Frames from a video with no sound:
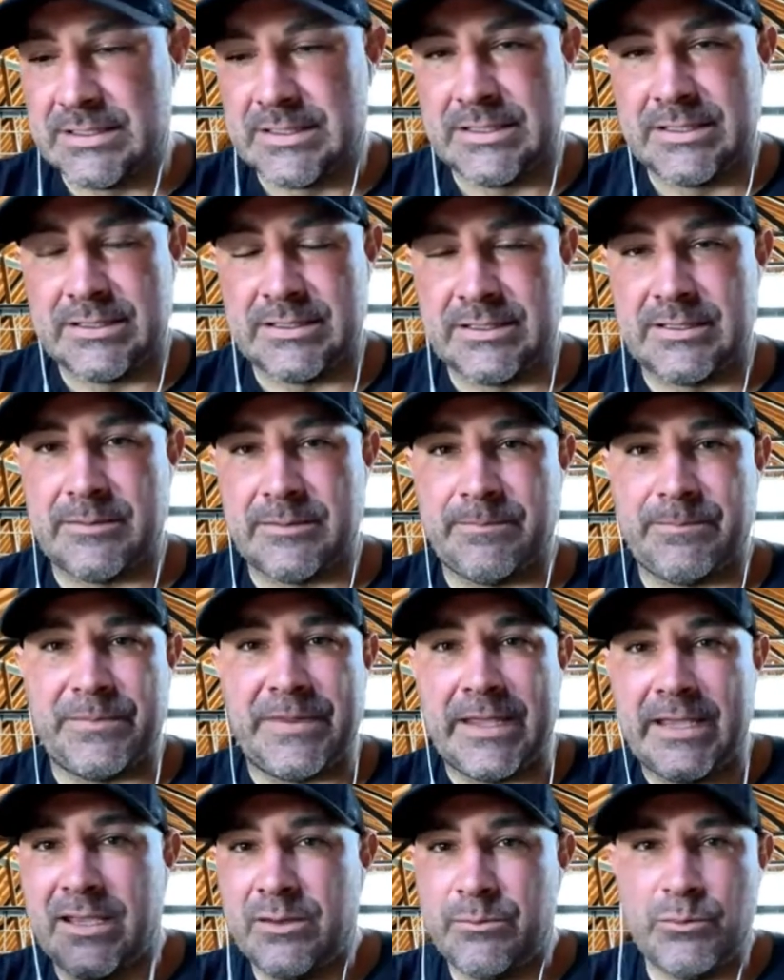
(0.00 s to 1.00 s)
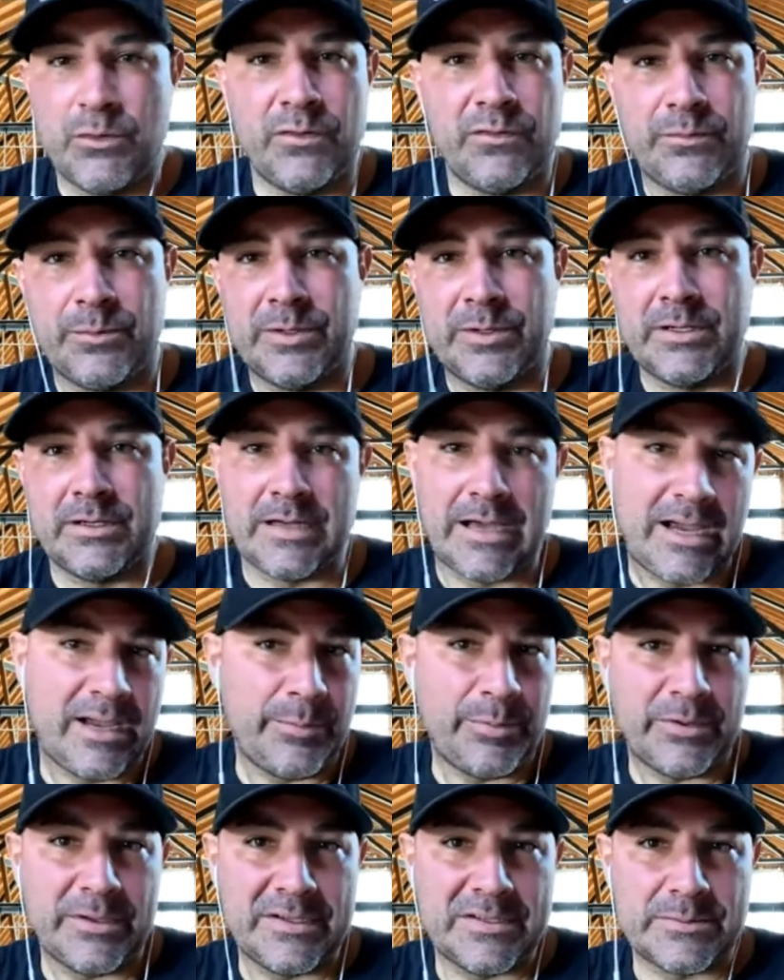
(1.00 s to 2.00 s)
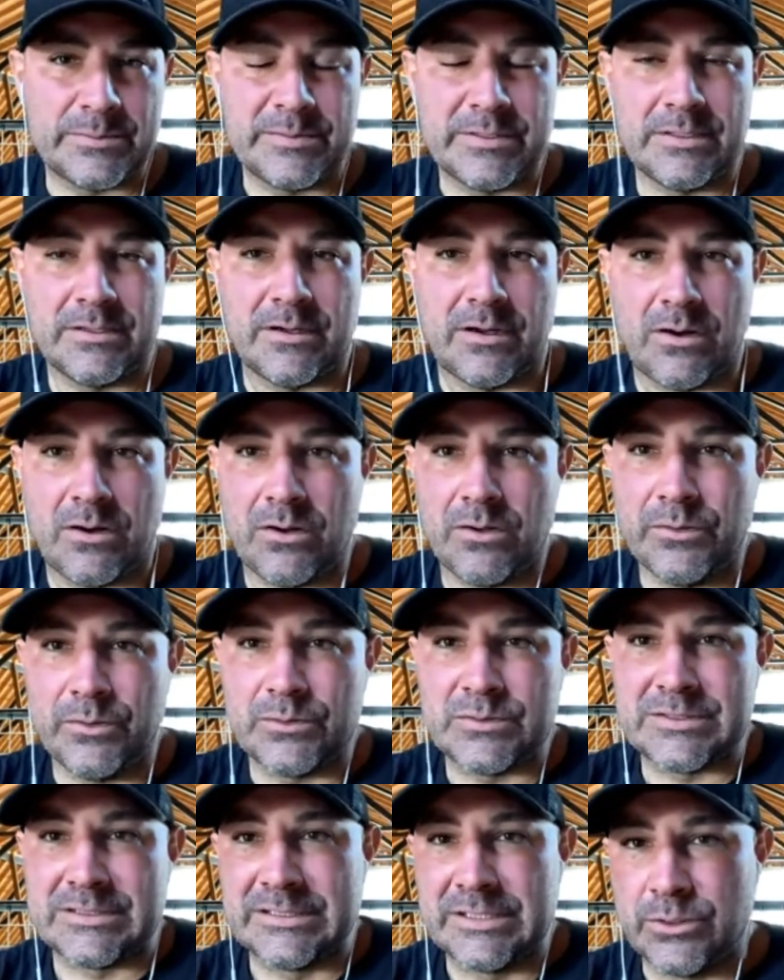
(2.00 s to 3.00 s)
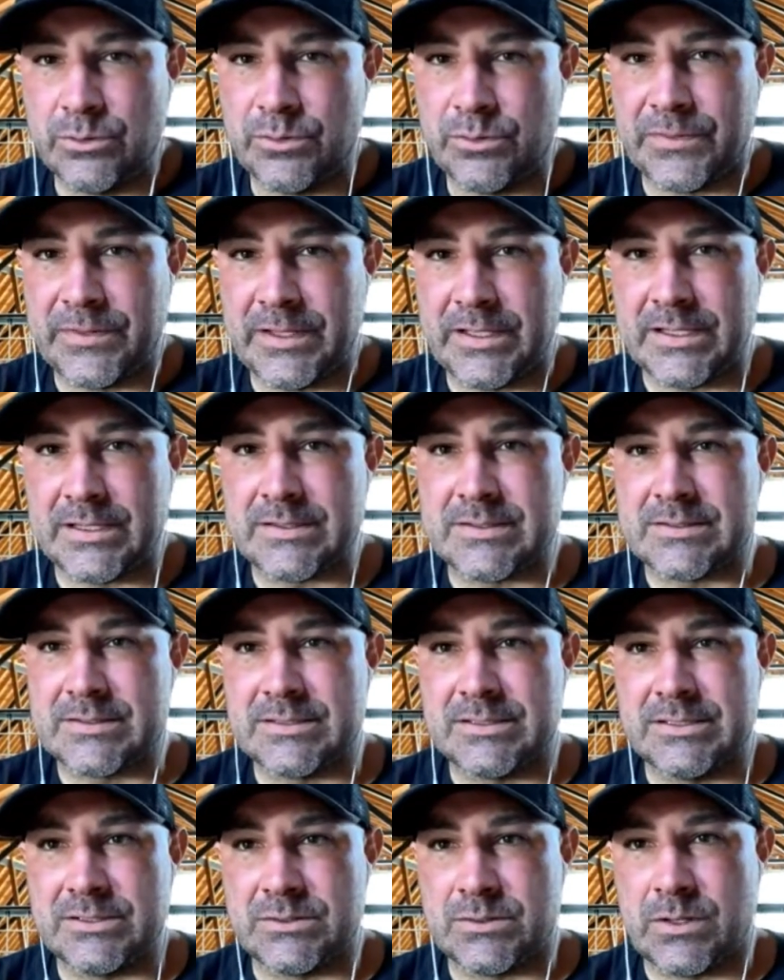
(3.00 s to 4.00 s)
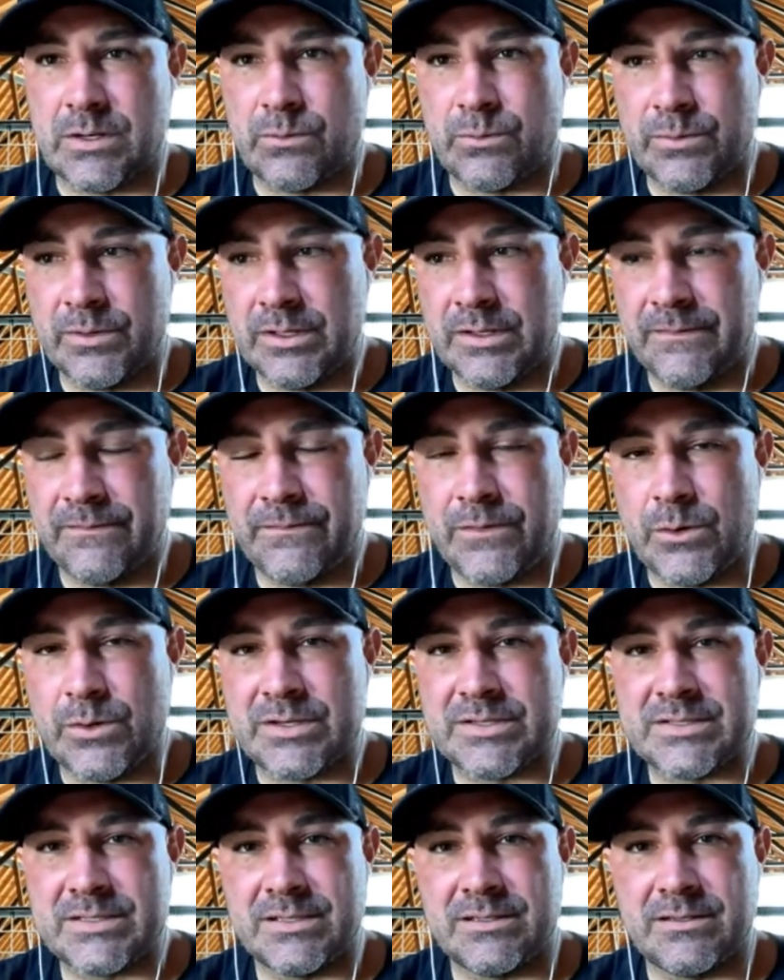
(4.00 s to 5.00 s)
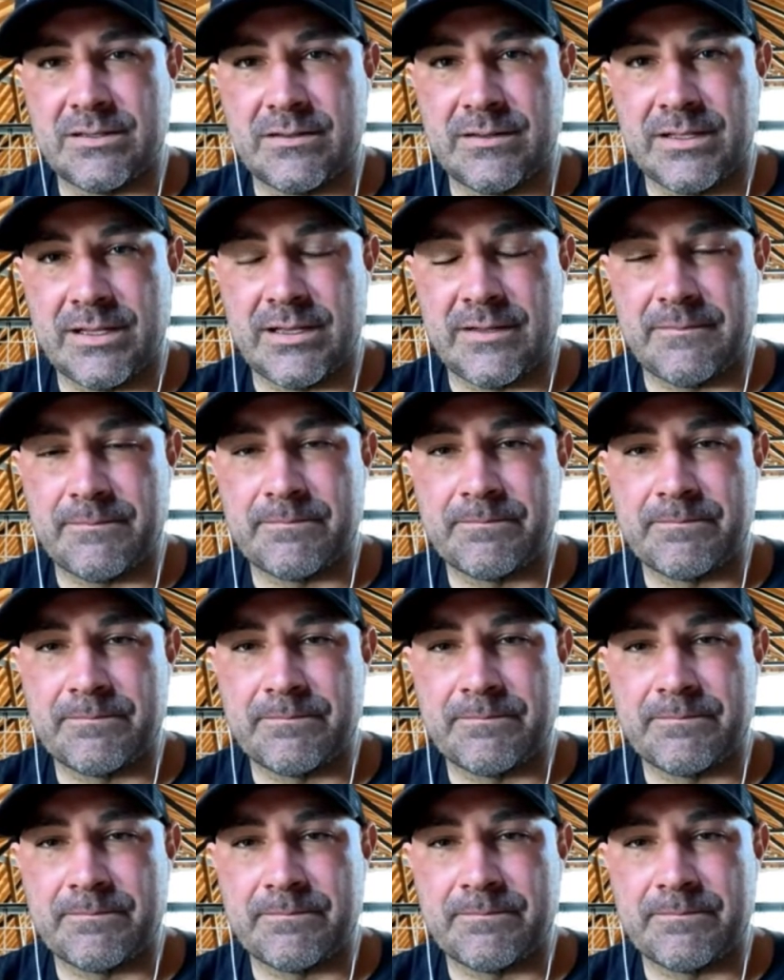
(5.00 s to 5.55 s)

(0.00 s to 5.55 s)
hand movement, eye placement, all those little things. And so I really focused in on that.